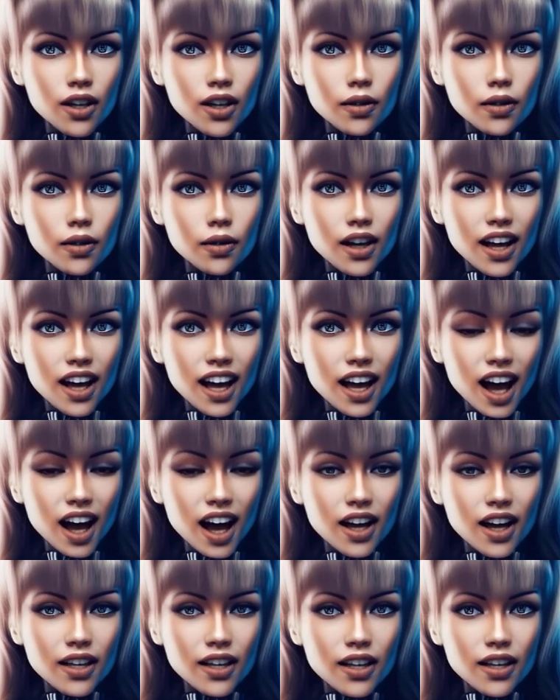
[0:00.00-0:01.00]
We can't
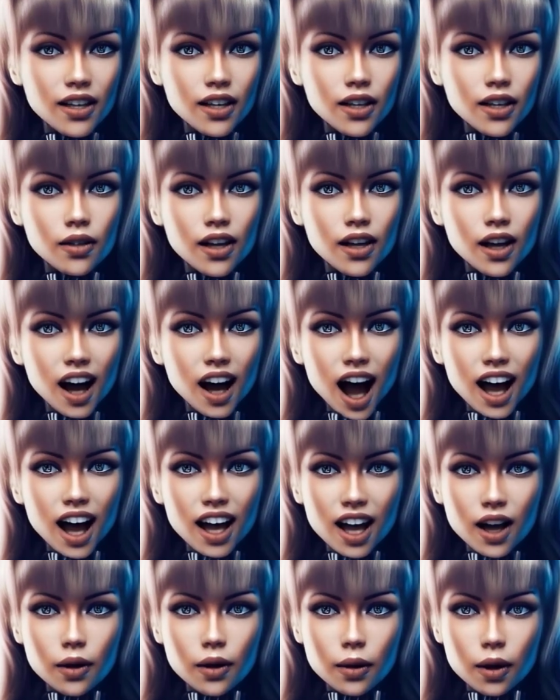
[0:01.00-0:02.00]
ignore the potential
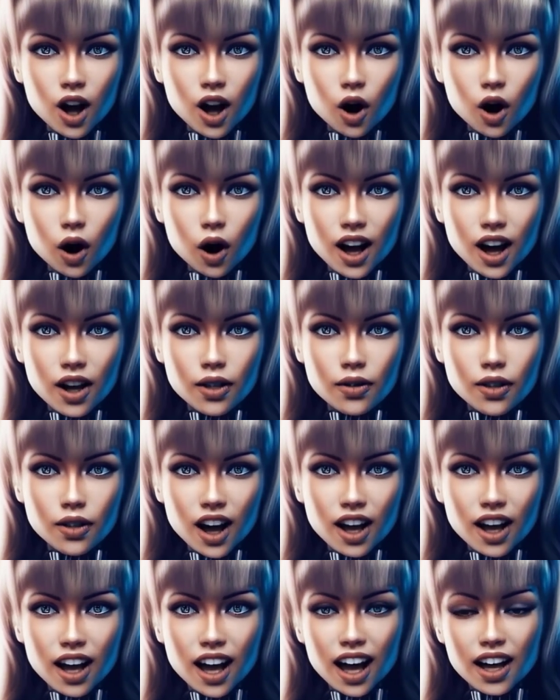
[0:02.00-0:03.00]
for unforeseen
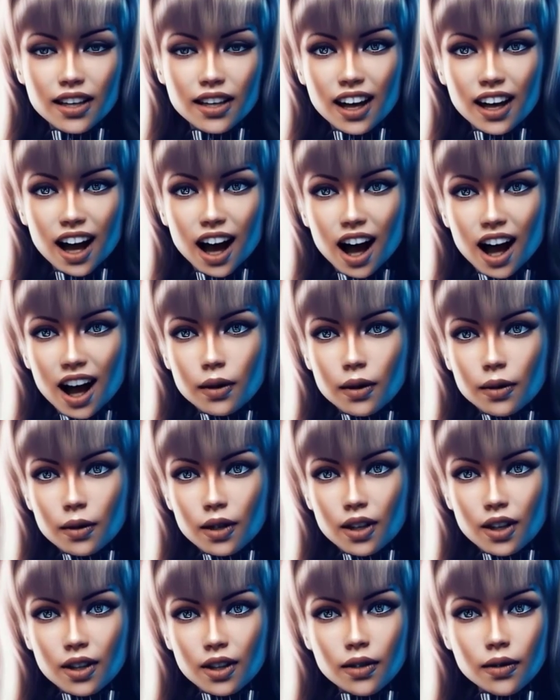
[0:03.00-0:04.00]
technical issues,
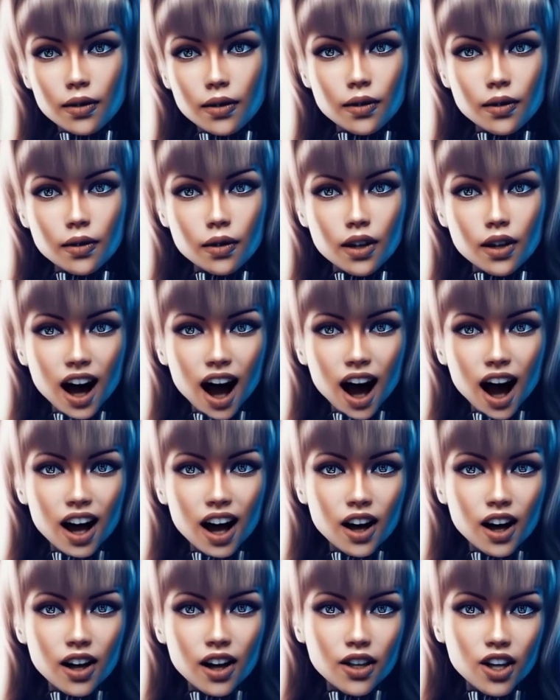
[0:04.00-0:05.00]
but we also
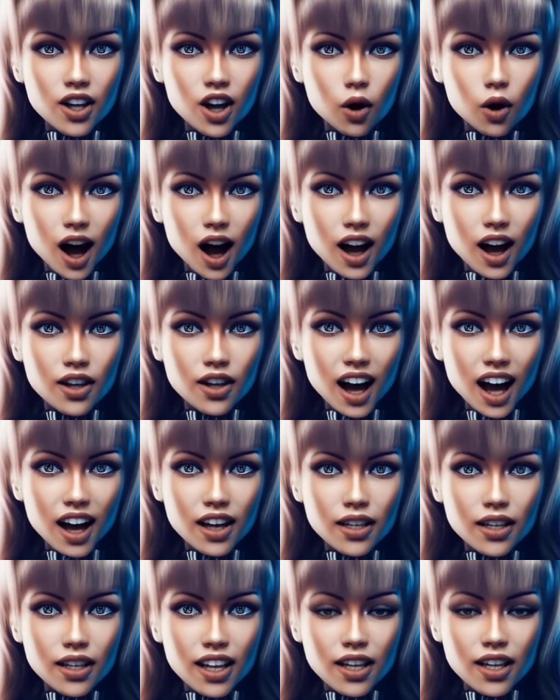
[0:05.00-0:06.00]
can't dismiss the
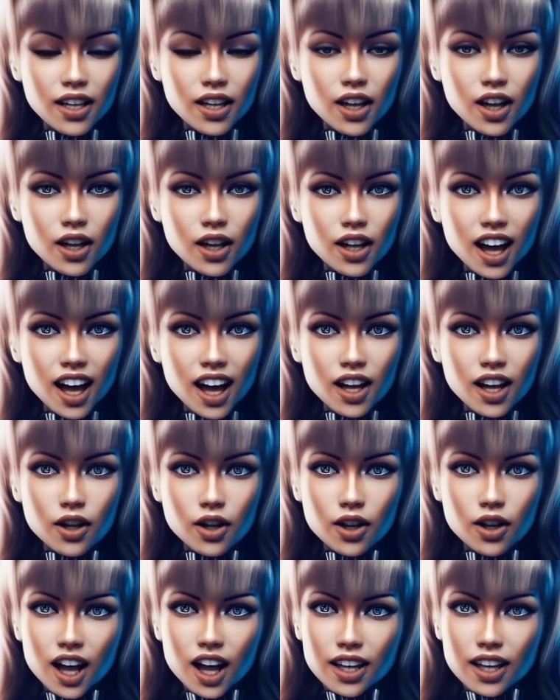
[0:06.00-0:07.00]
advancements made in
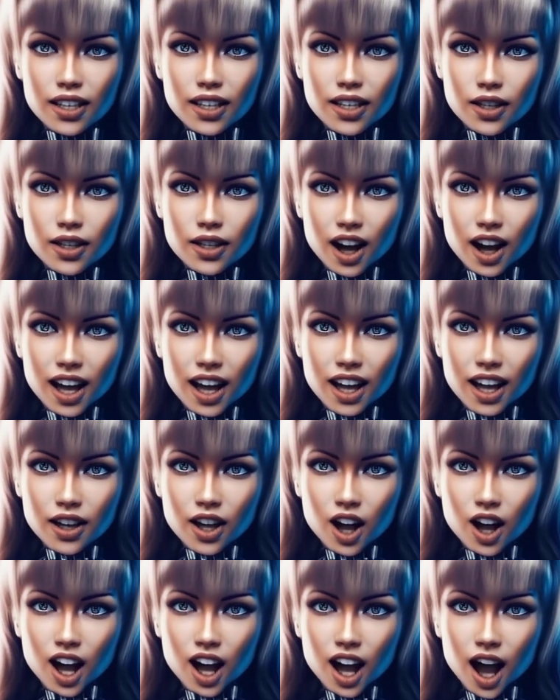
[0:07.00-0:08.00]
space technology.
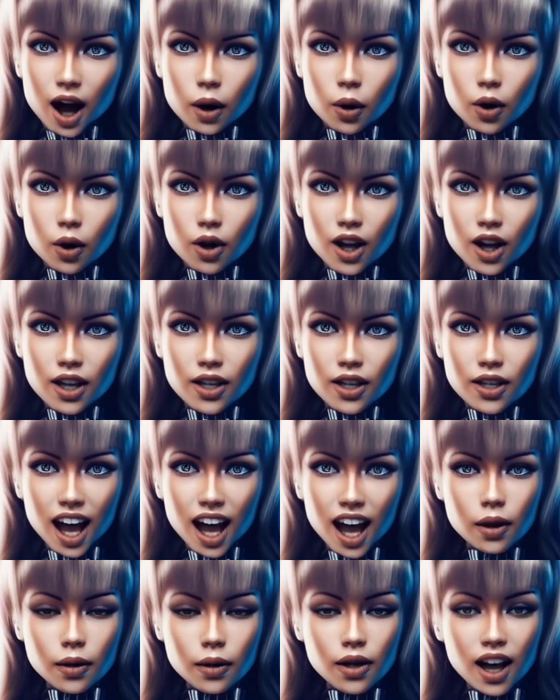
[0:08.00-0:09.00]

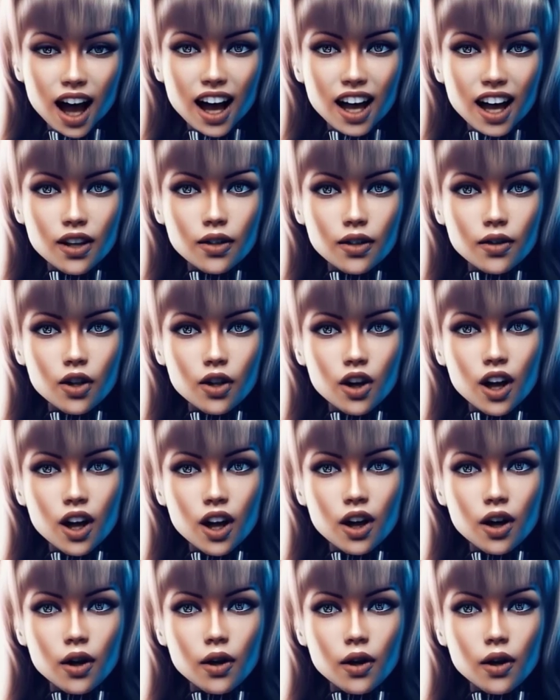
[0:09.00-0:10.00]
2.
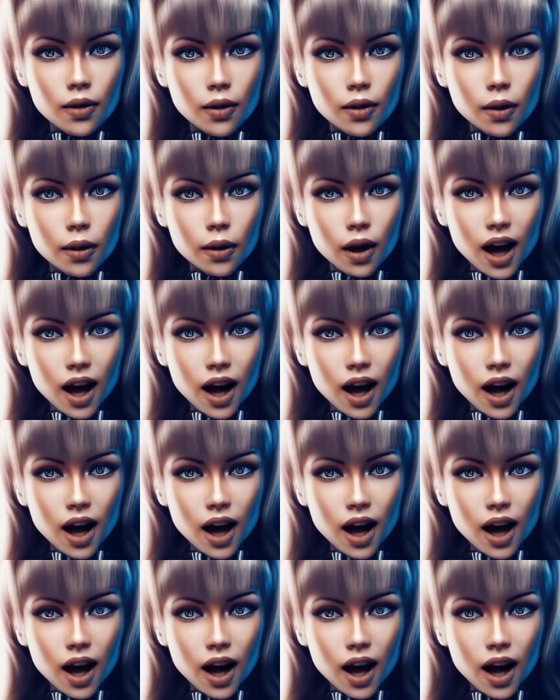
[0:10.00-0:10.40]
Psychological strain.